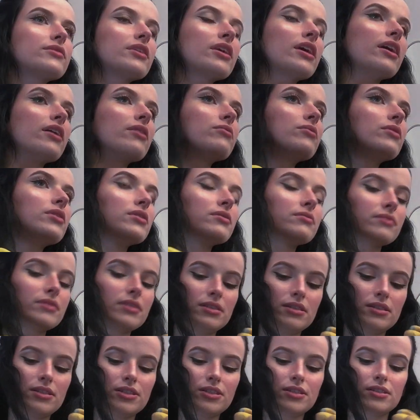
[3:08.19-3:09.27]
Okay, well,
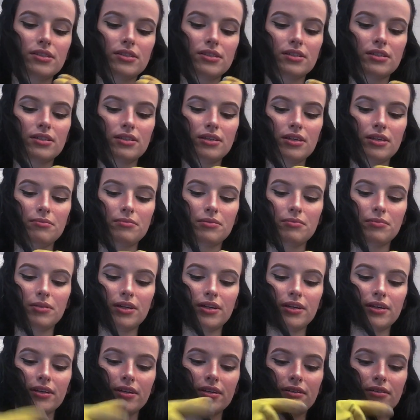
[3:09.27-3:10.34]
let's just
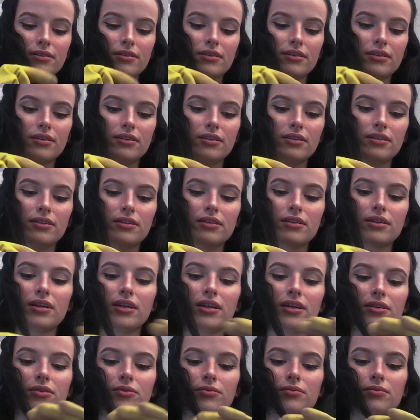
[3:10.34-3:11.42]
line it
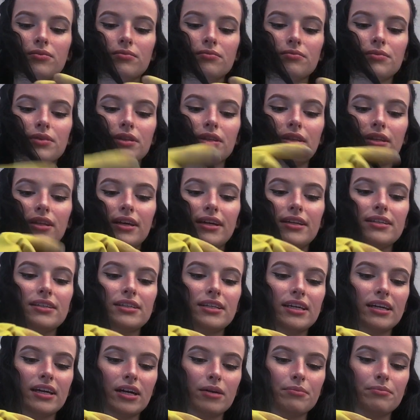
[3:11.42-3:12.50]
and
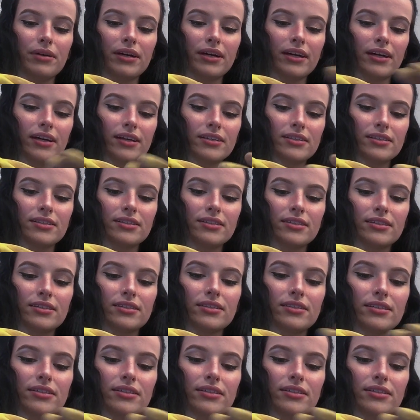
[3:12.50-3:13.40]
blending up, I guess.